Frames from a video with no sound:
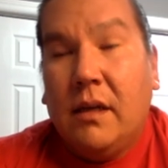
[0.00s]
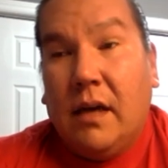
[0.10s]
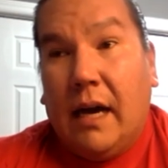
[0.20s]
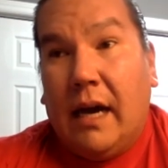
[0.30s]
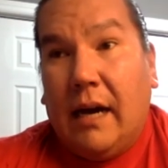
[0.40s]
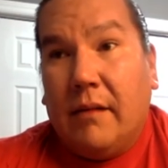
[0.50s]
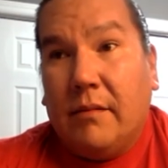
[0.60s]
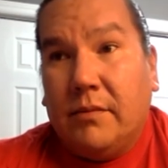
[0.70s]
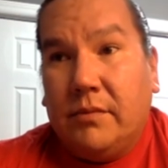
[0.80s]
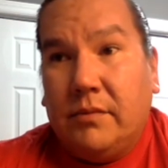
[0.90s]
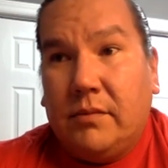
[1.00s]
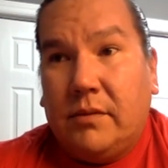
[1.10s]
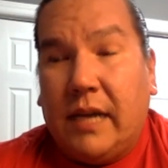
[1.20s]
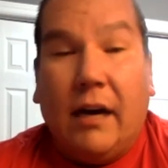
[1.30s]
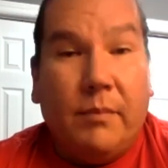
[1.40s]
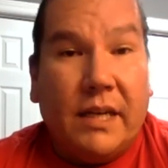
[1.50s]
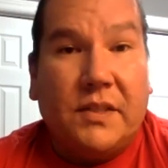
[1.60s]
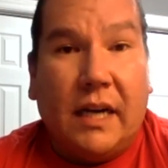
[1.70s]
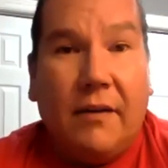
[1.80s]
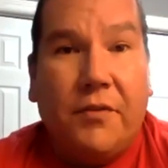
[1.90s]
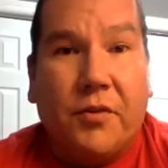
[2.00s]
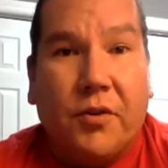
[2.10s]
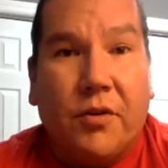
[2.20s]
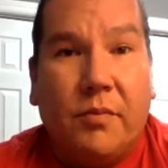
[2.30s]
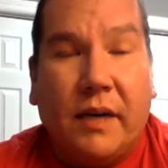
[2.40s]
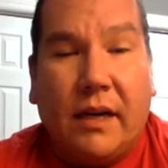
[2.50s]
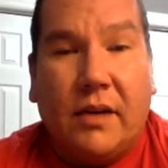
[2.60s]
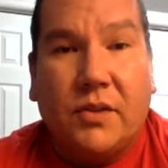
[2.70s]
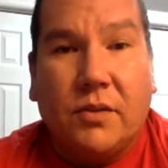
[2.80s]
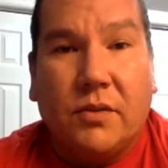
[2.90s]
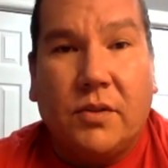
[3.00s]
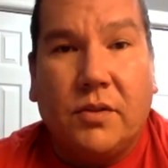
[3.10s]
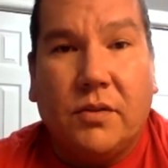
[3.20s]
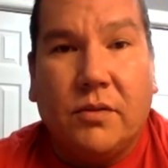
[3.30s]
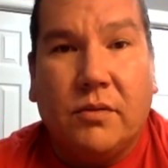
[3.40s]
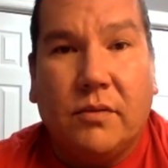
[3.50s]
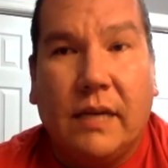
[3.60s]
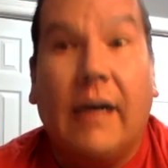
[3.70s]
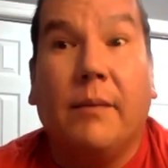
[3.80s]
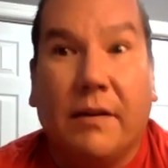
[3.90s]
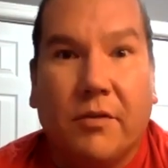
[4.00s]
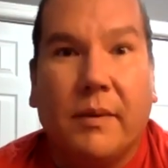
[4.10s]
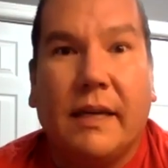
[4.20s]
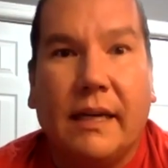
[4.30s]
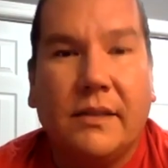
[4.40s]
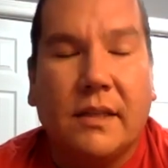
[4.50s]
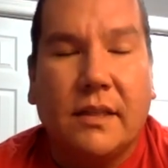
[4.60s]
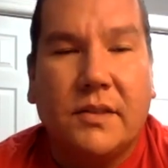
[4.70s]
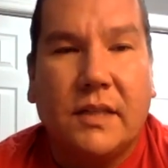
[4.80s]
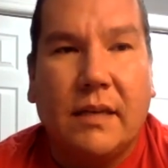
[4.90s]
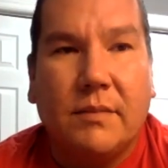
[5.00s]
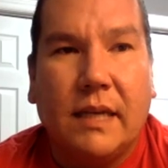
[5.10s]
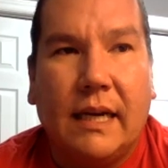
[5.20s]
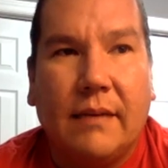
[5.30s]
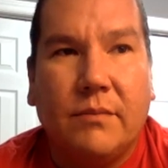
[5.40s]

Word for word: uh, to help myself through, but also to help everybody else at the same time.